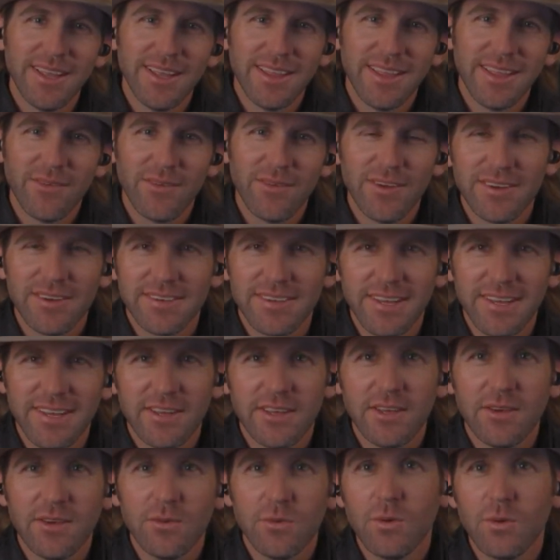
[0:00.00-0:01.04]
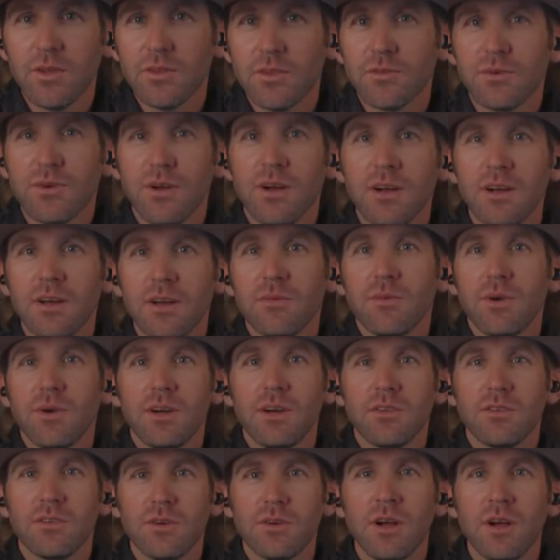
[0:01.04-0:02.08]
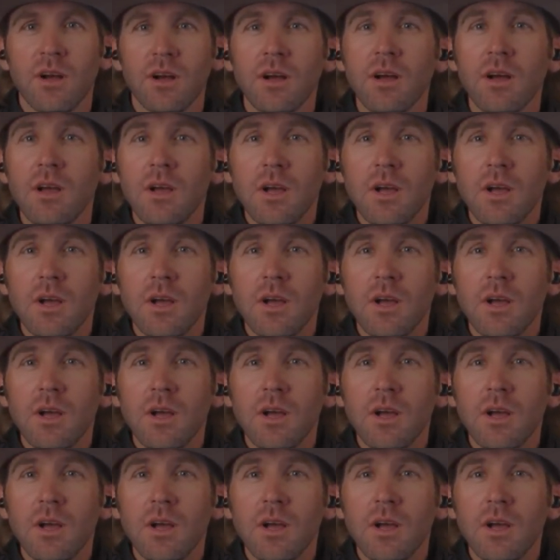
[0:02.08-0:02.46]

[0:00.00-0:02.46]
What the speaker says: They want to tell you what's wrong and where it's wrong.